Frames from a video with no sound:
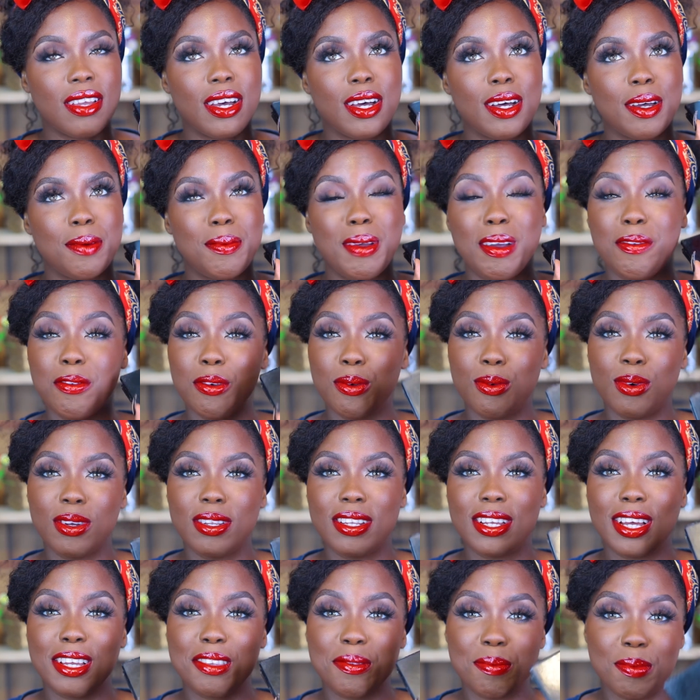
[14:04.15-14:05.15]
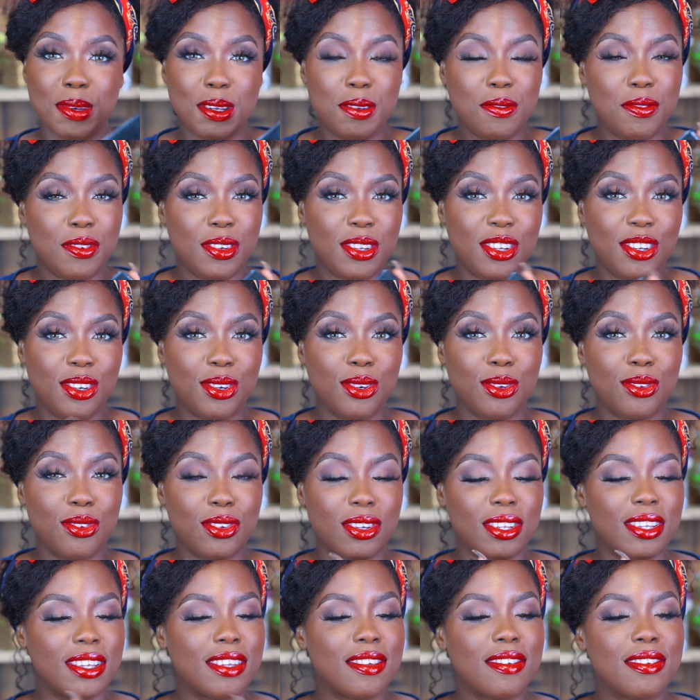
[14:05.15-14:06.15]
Everyone that has made videos
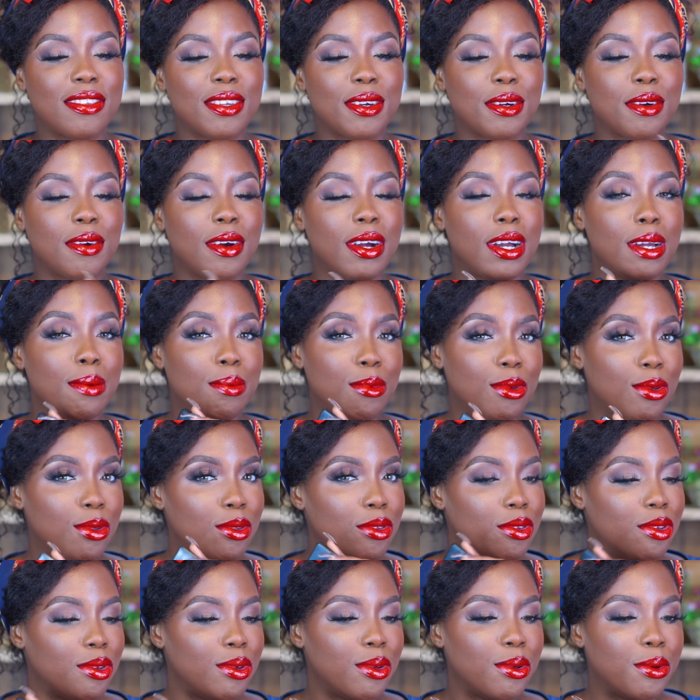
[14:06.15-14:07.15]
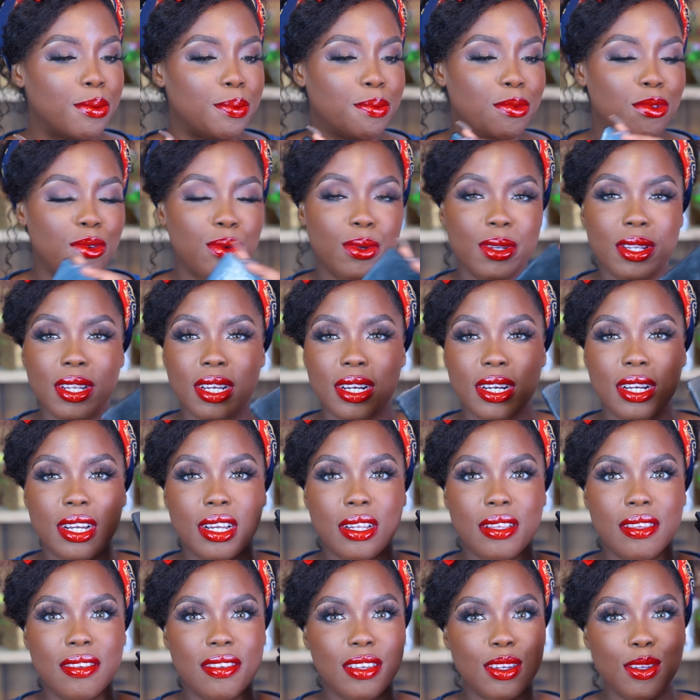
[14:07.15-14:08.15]
on Instagram, YouTube,
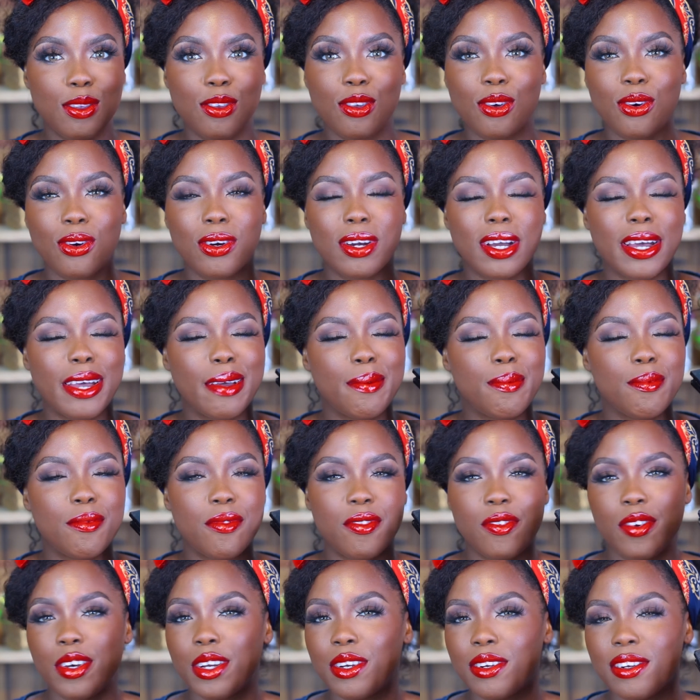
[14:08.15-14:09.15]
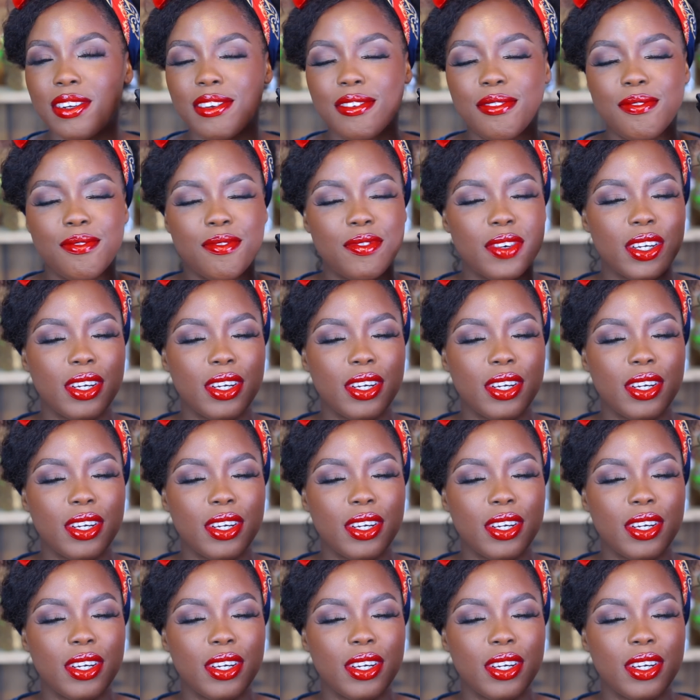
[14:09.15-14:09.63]
Twitter, TikTok, I'm very